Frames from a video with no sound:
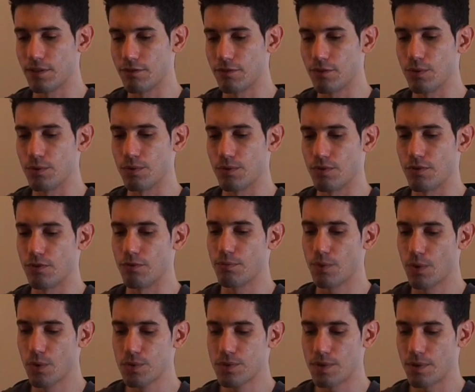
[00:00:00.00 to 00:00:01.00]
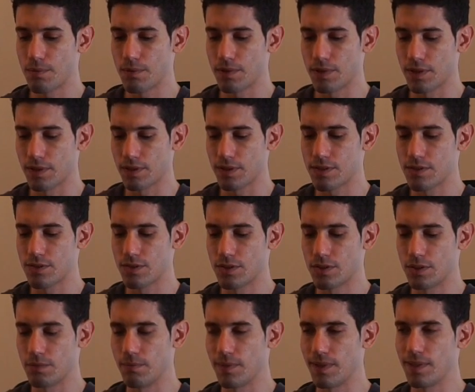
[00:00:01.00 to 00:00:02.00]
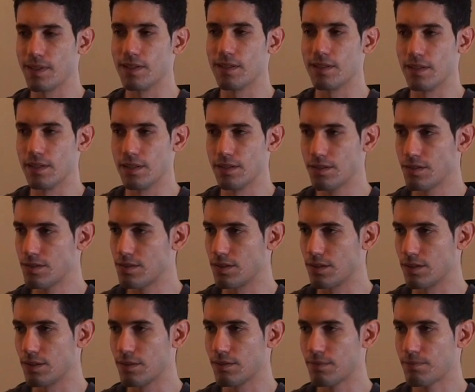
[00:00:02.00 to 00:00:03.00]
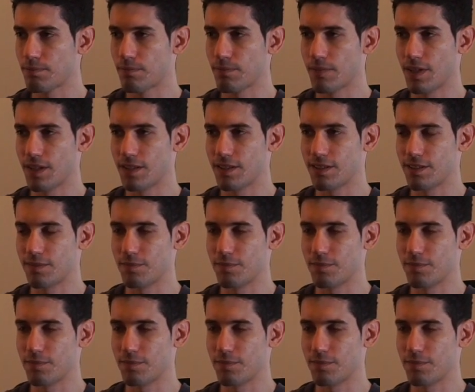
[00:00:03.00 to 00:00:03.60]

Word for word: if you if you post something that's not immediately interesting, right?